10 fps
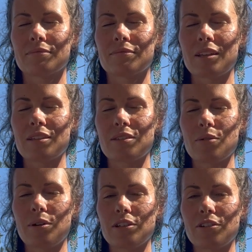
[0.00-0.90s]
And
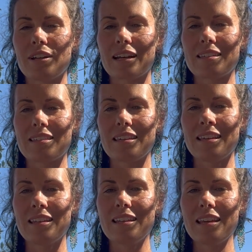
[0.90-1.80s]
so on your next
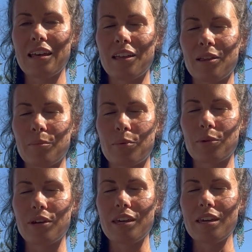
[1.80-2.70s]
inhale,
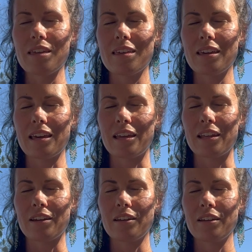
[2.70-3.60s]
breathing
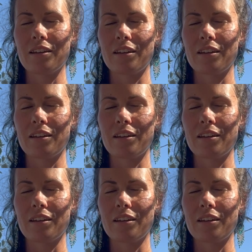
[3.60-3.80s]
in